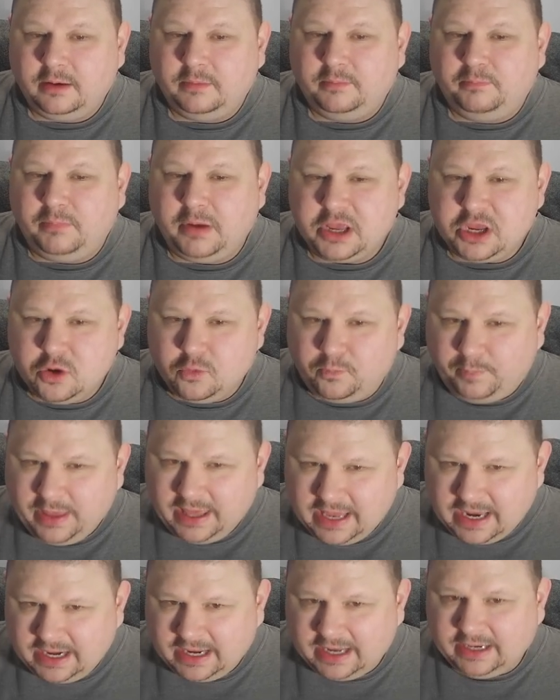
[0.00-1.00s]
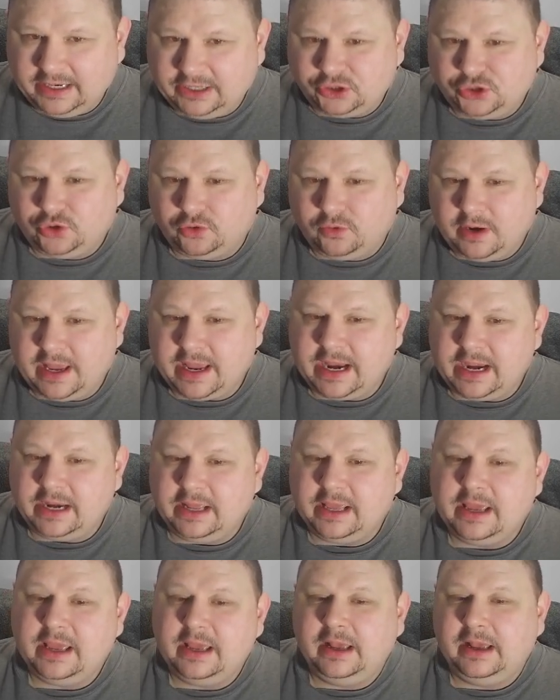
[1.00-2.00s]
but you pin it and trade,
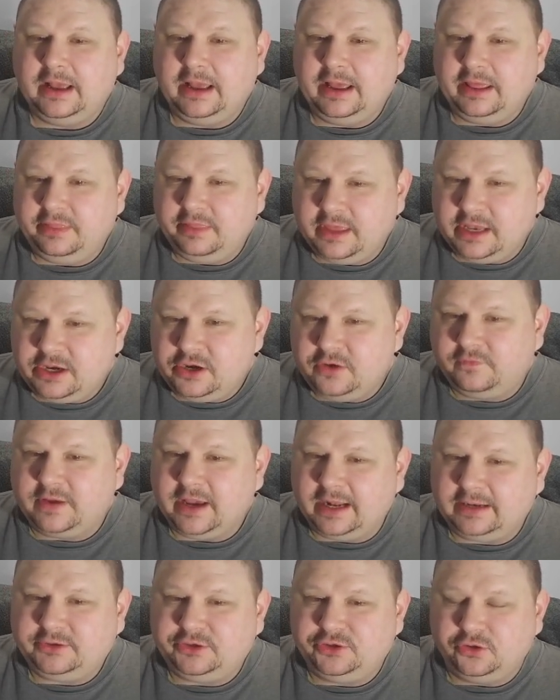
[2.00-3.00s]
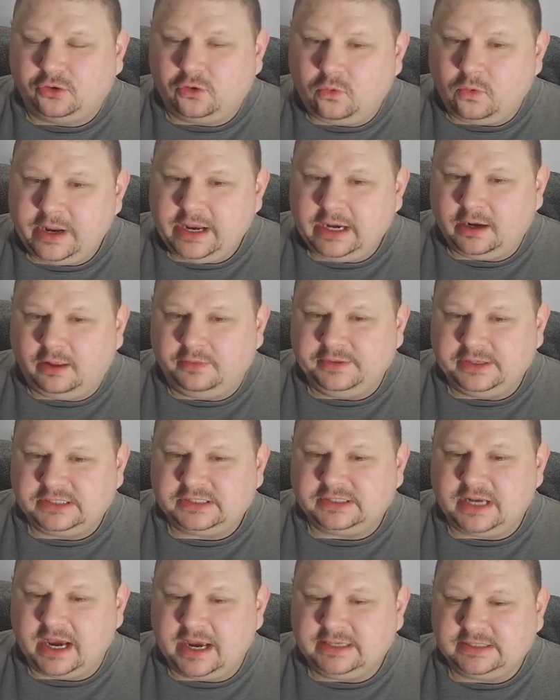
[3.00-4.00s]
and then you've got your queen on this
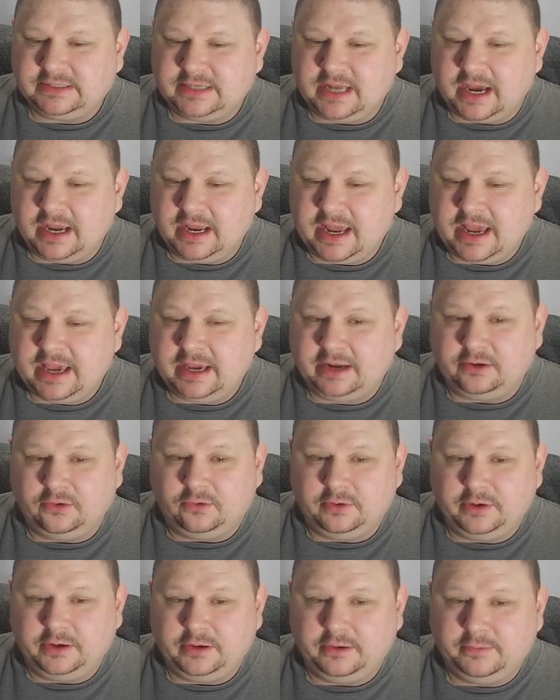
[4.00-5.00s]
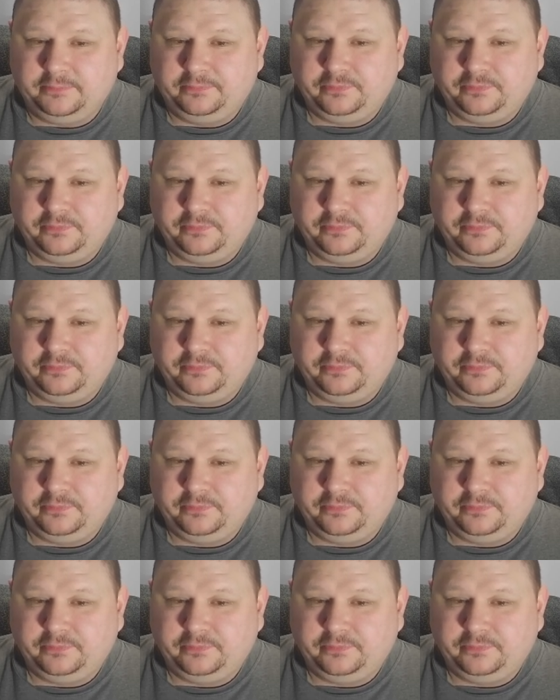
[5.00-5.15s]
nice diagonal here.